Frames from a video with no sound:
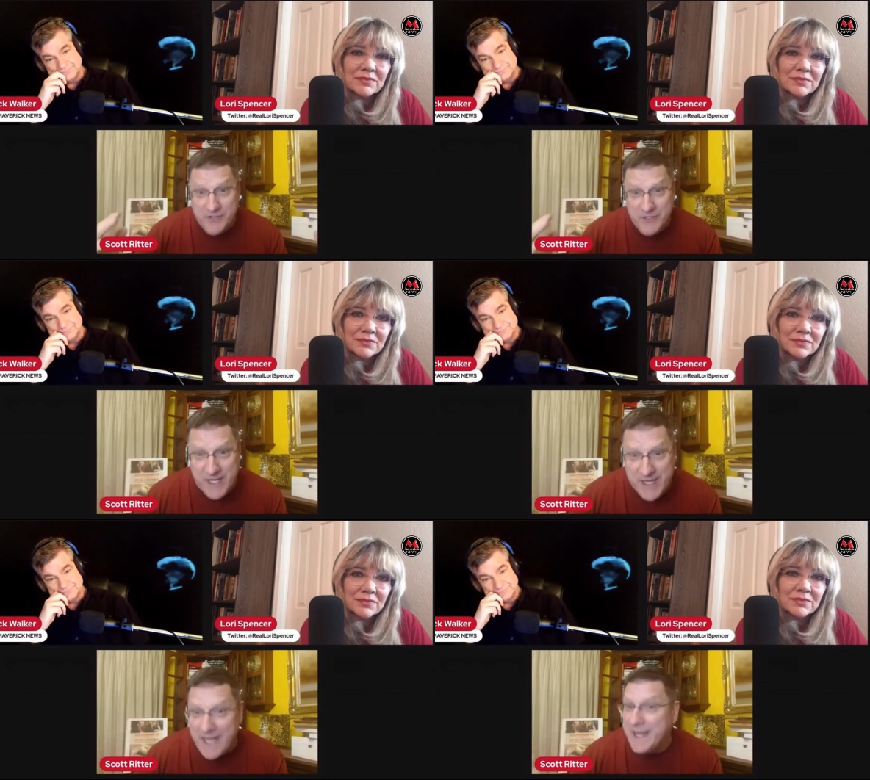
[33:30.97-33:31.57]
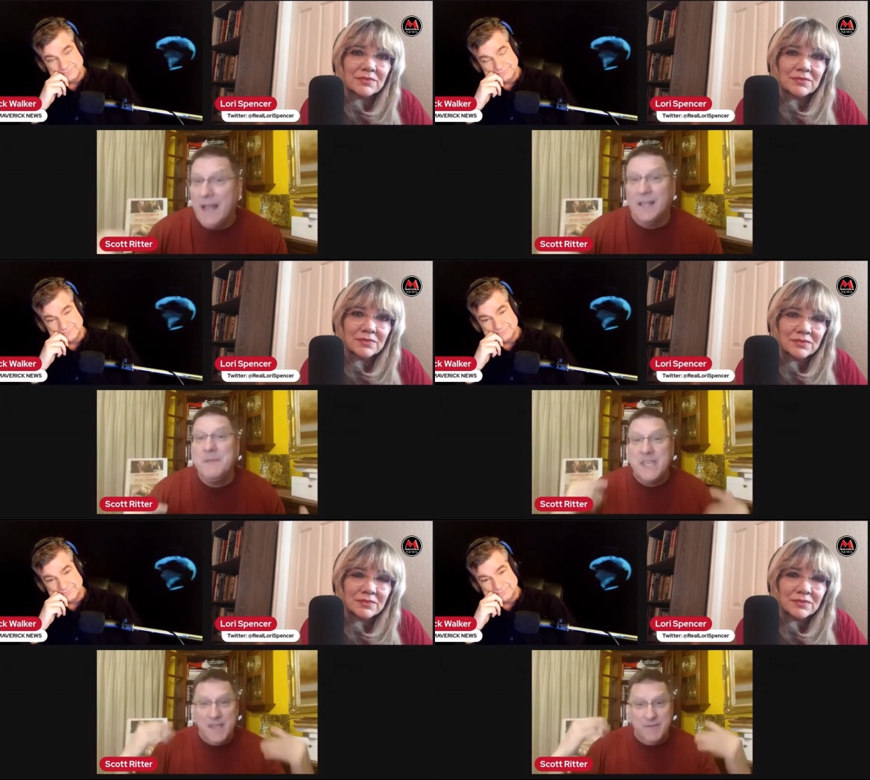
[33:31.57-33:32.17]
Speaker 1: as you can get. Now let
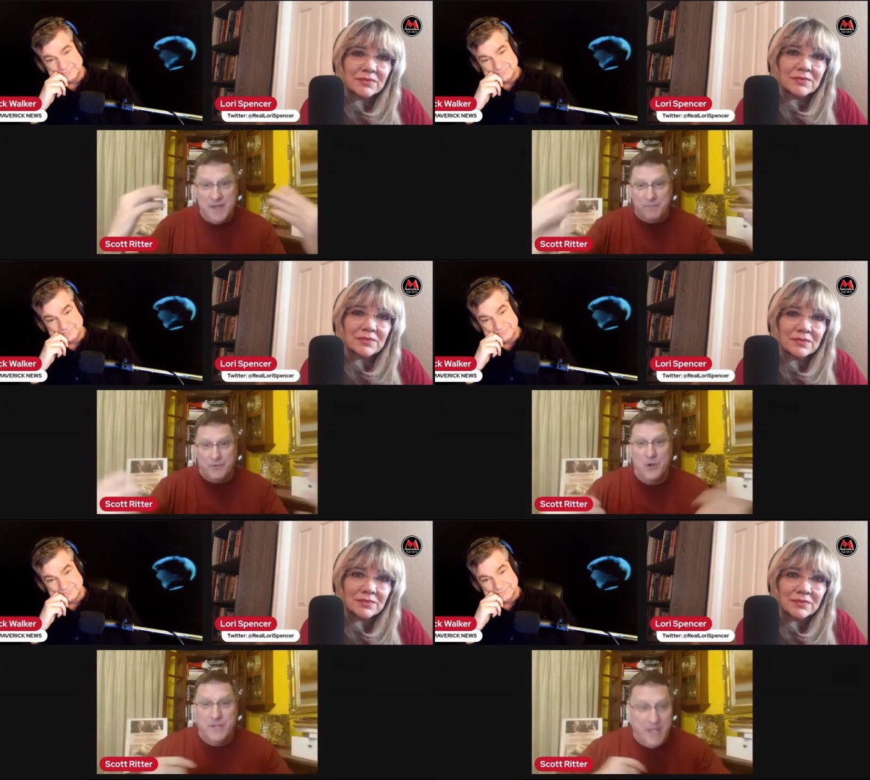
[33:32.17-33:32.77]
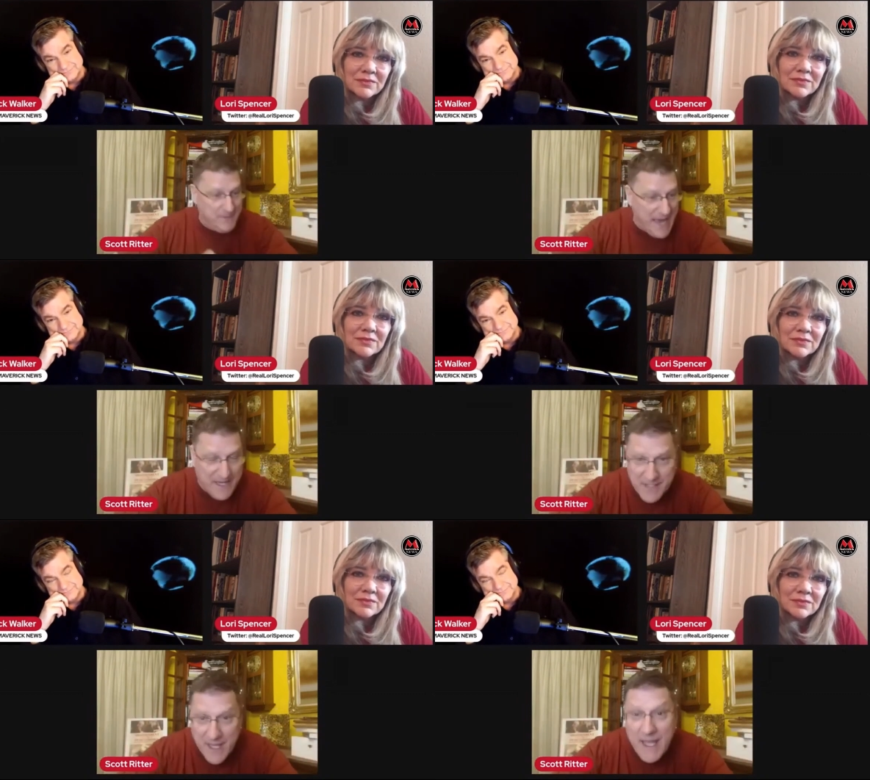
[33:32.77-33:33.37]
me give you a pro tip, guys.